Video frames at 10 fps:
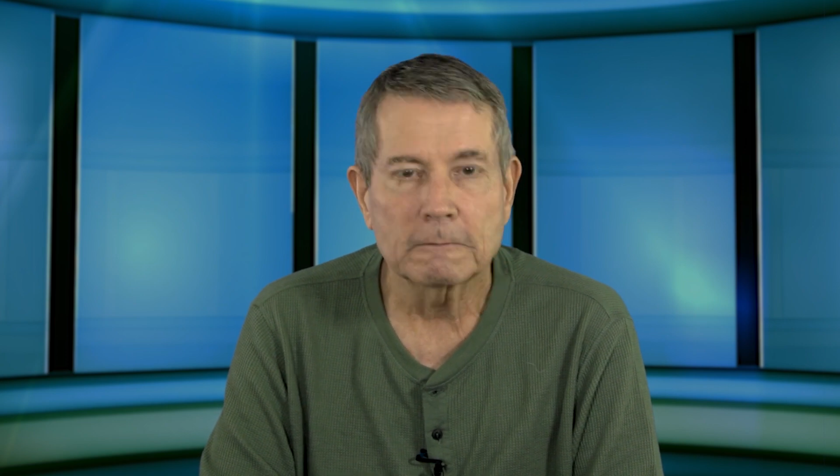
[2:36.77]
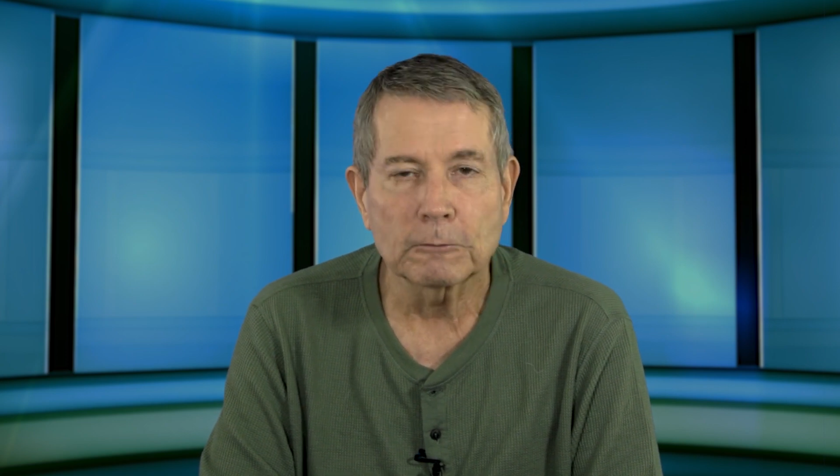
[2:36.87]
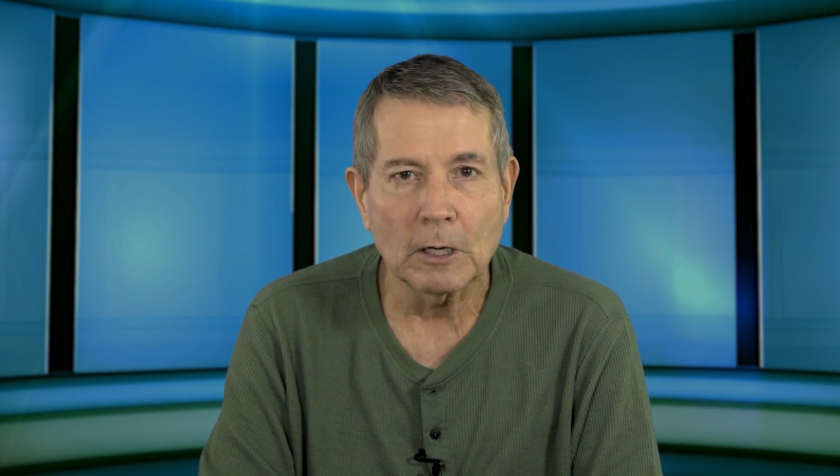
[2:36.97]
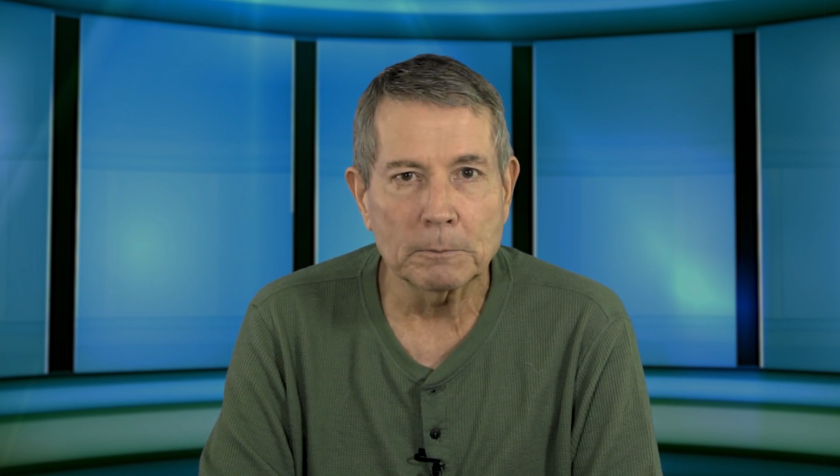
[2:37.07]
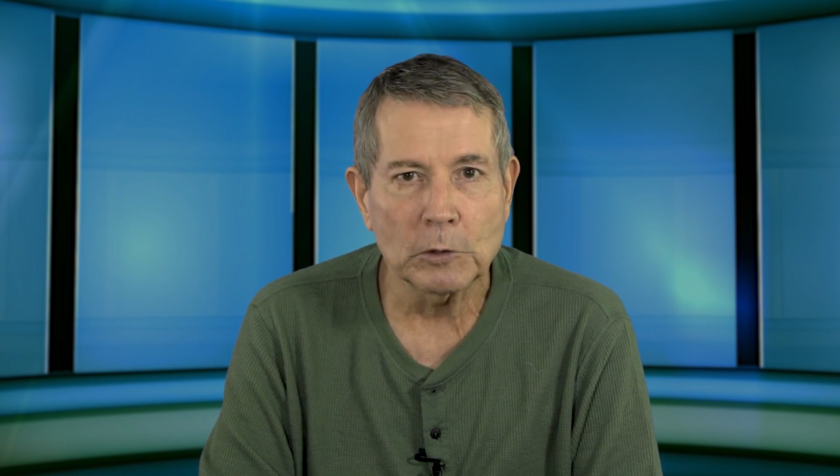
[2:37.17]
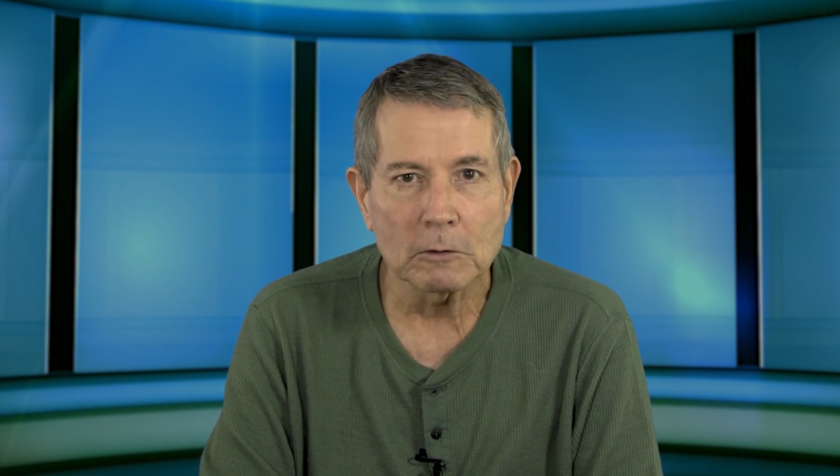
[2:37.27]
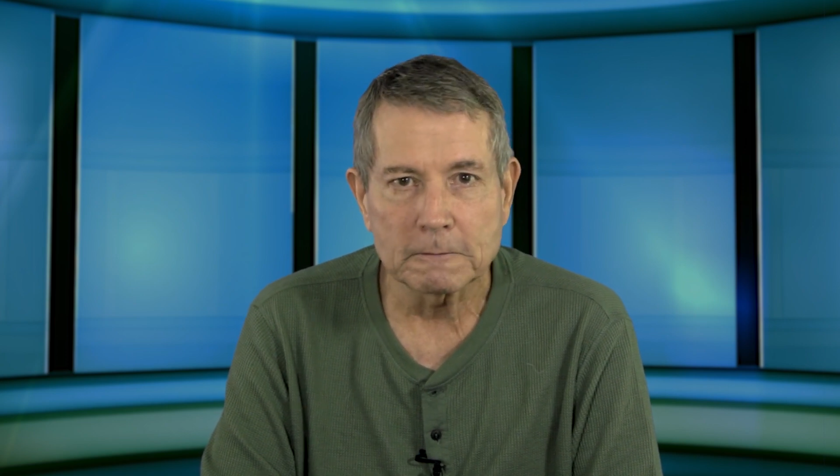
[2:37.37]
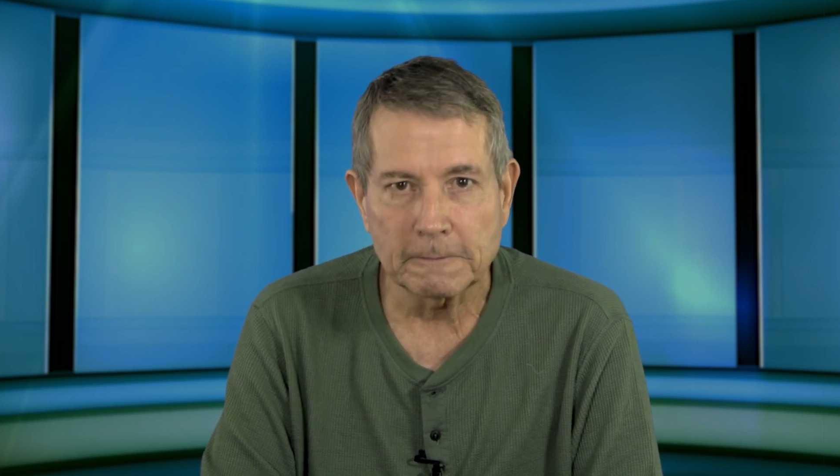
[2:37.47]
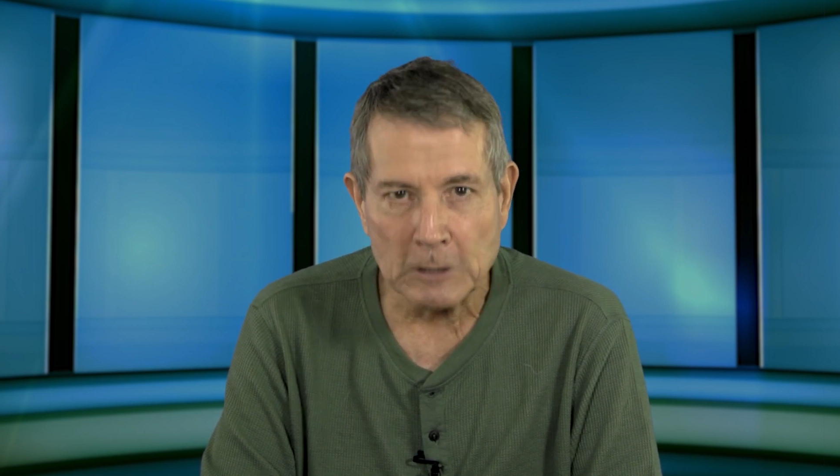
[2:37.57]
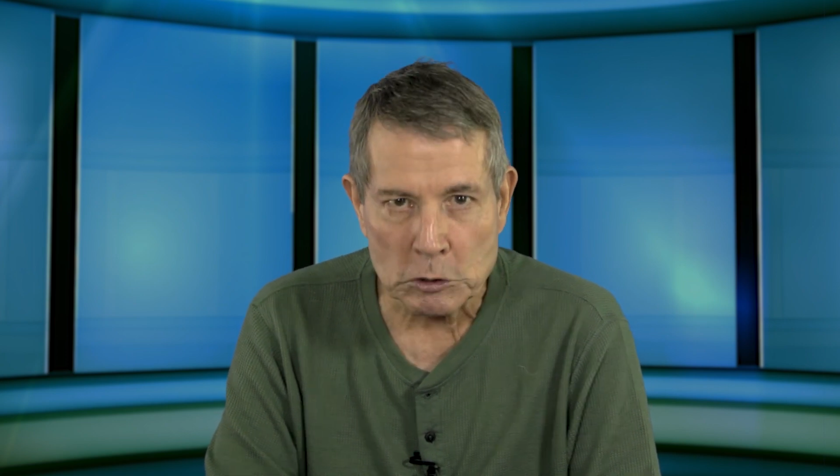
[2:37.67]
from your
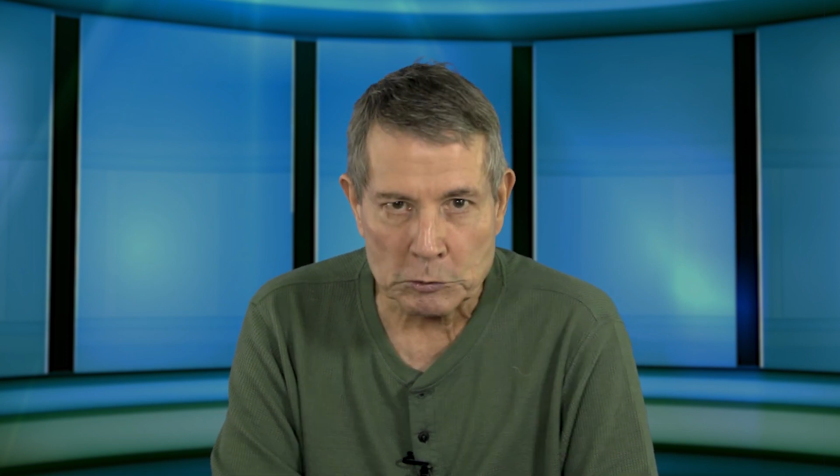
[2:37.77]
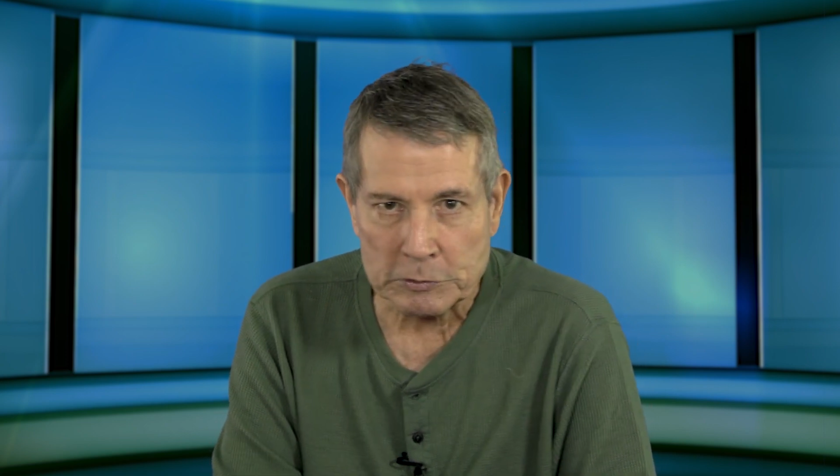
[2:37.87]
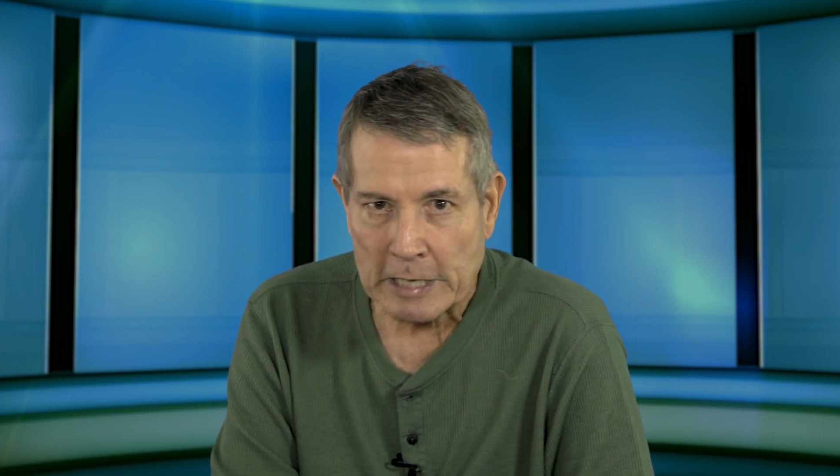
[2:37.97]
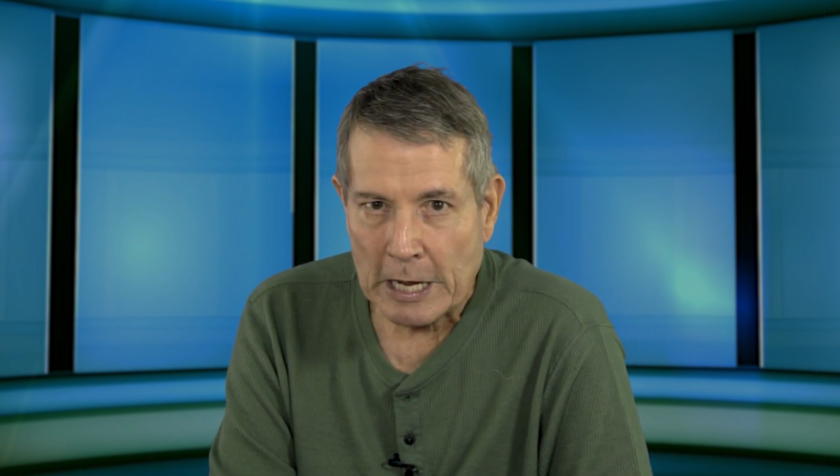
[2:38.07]
phone